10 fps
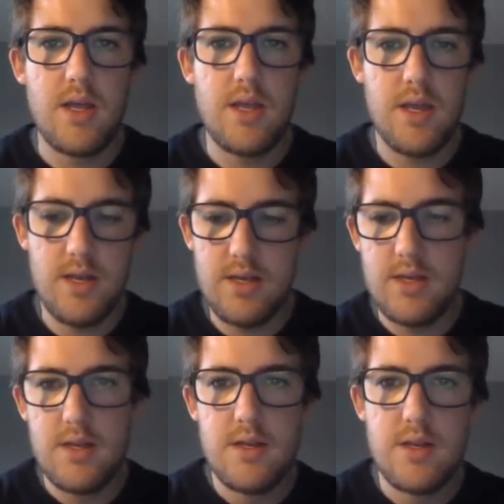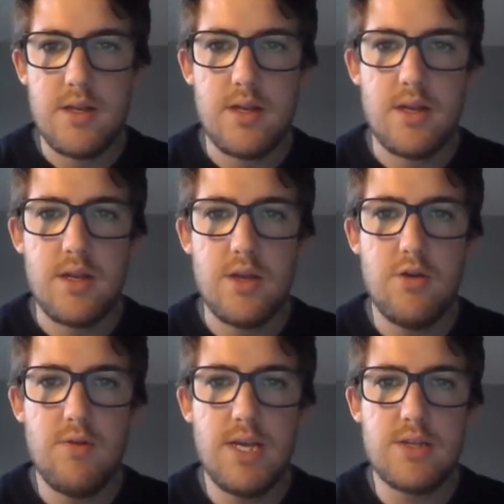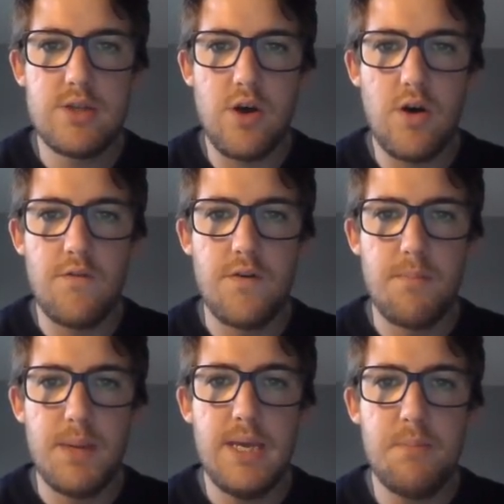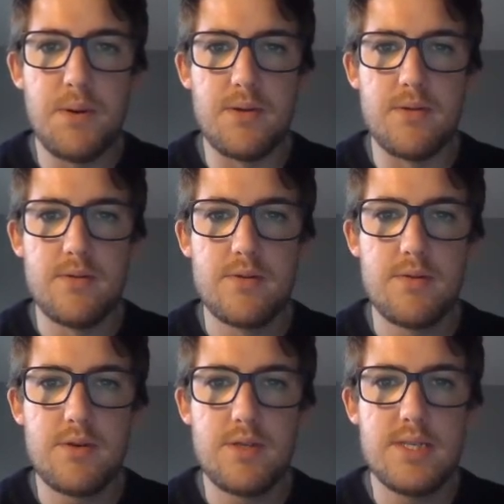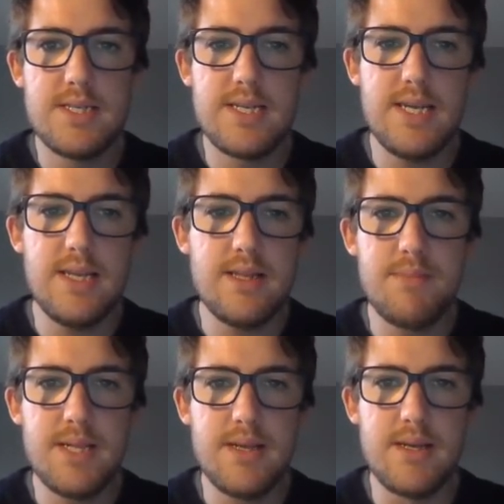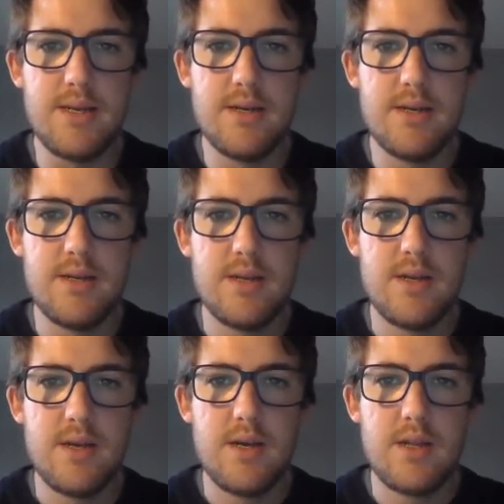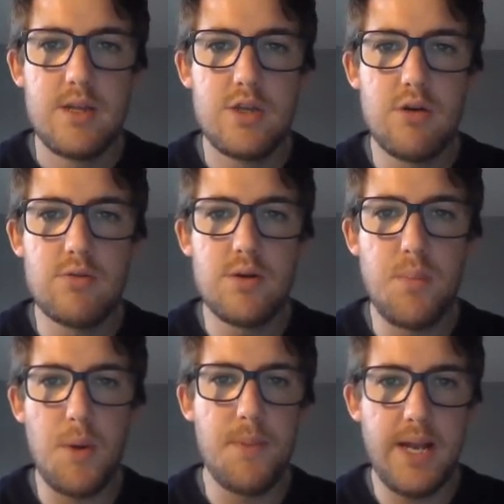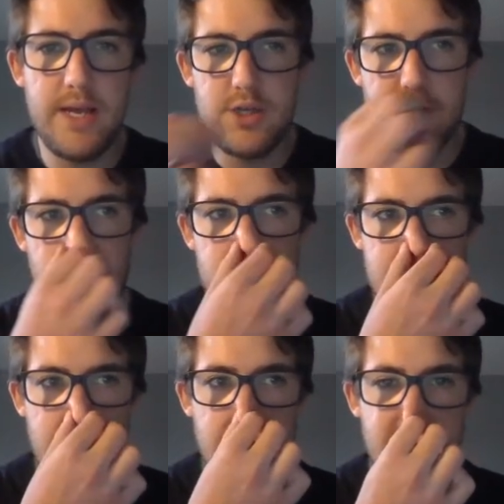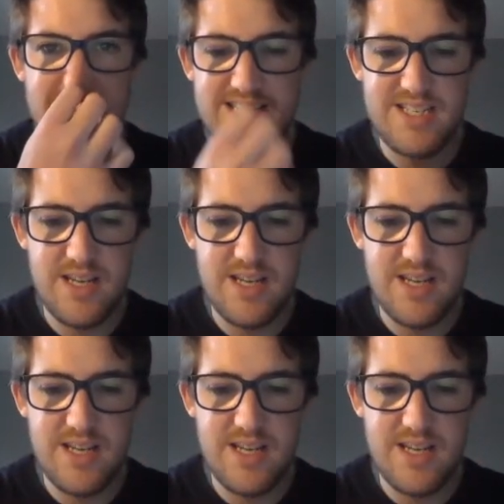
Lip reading: In units of people. So I'm going to delete the million. The total population for Thailand